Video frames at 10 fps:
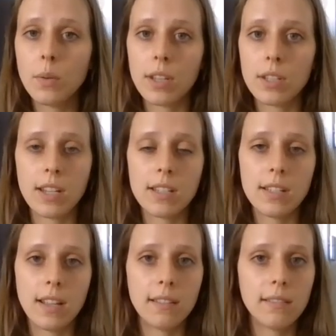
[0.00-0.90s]
You can change
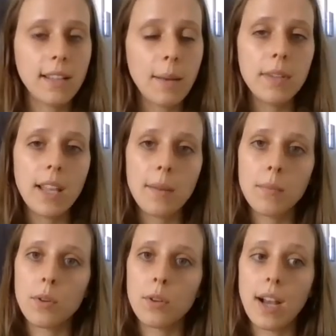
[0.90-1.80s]
the tab
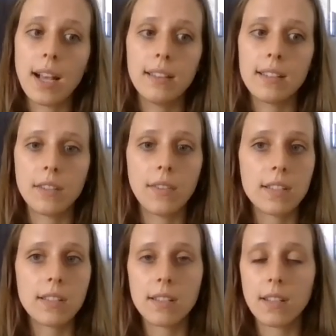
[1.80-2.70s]
name or add this
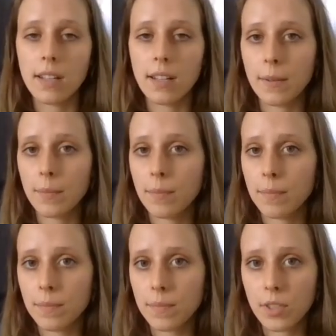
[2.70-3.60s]
advanced
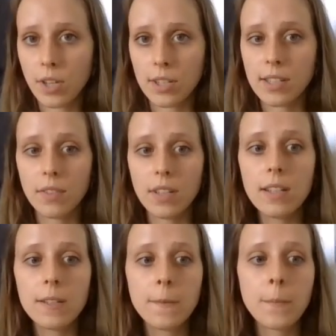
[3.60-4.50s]
charts if
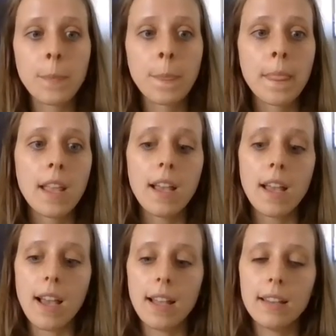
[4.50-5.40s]
needed.
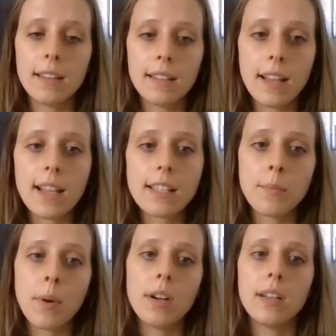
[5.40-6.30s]
And the last
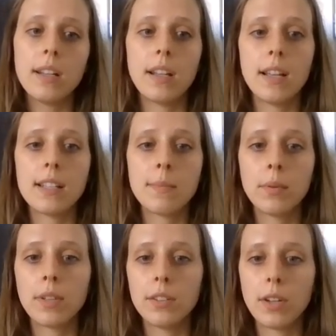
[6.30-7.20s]
part is
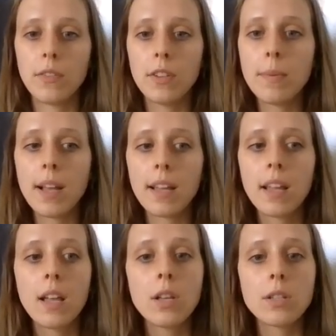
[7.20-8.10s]
about gathering feedback.
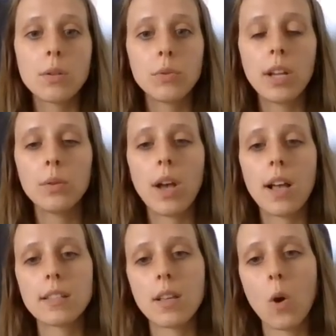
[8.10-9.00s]
So try to
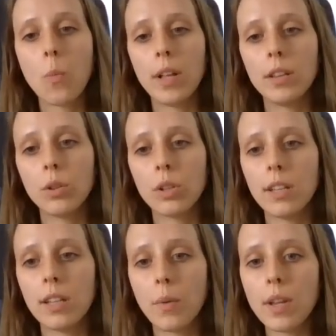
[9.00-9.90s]
ask open, not
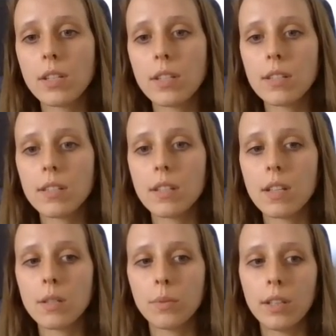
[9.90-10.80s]
leading questions.
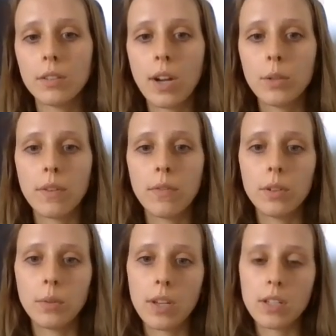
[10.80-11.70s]
So try to
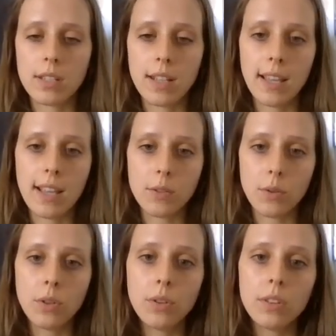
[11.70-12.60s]
avoid questions like yes or
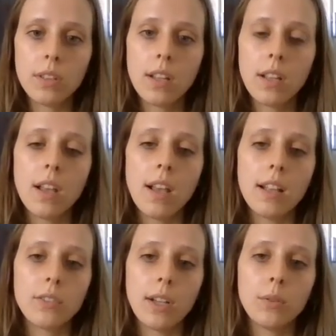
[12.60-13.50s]
not,
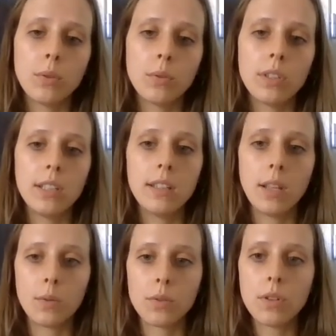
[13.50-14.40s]
and try to not lead the
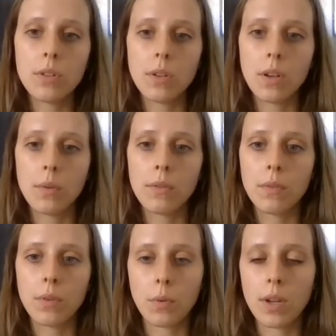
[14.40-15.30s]
user with
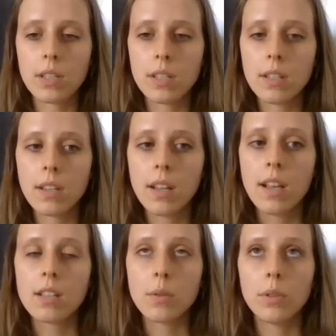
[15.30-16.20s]
your question.
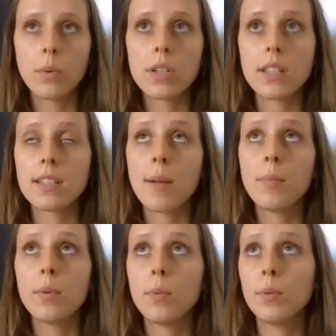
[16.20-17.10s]
So the worst
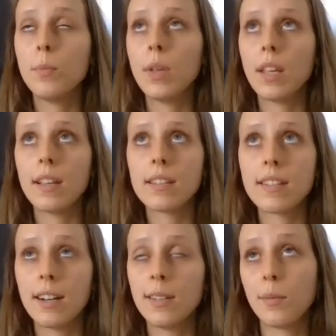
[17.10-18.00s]
example would be
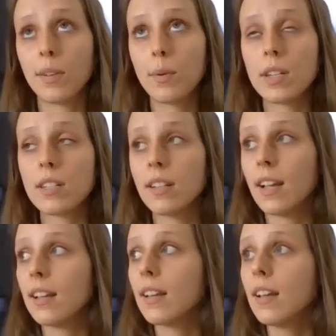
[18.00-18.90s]
starting with a question
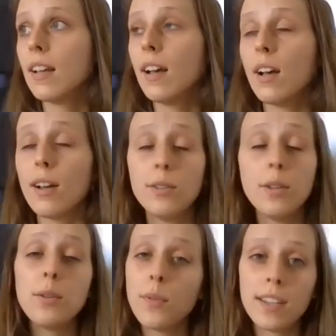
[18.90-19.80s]
like,
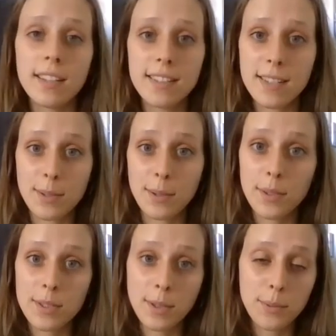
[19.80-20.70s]
don't you think that
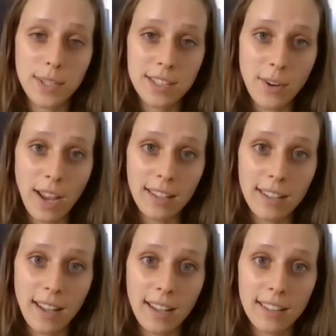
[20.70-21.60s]
this solution is great
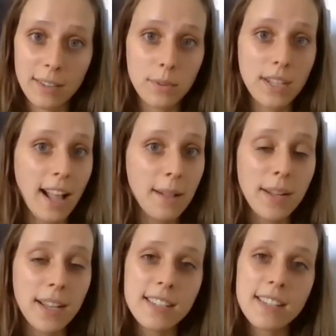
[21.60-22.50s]
and it will really help
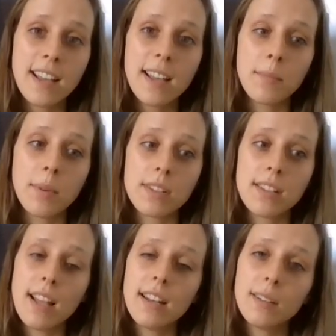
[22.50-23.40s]
us? Because
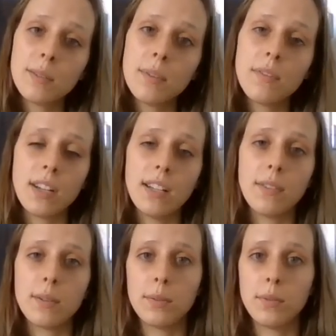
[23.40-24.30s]
then it will be very
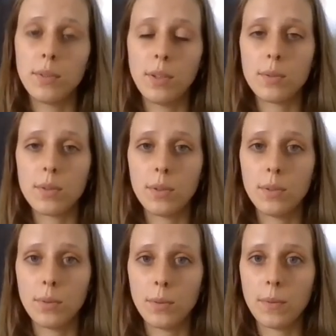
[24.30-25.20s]
difficult for the user
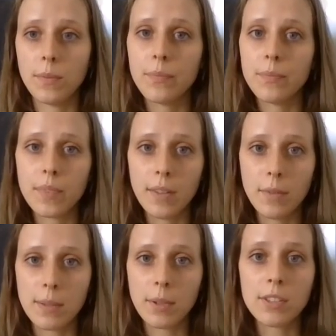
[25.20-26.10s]
to give you
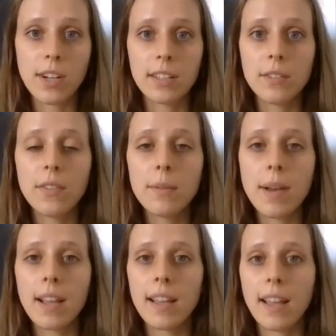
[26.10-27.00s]
some constructive
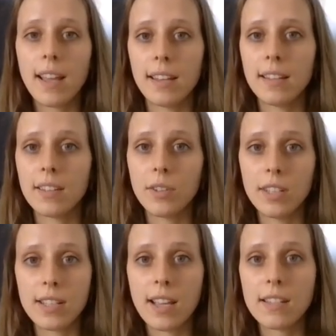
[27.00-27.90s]
feedback and
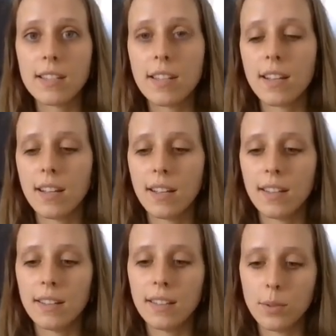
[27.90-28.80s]
criticize
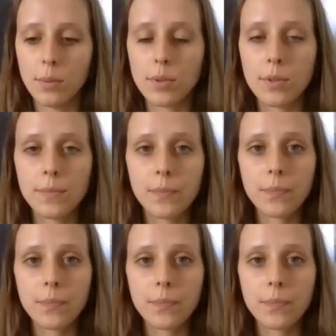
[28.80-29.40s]
the solution.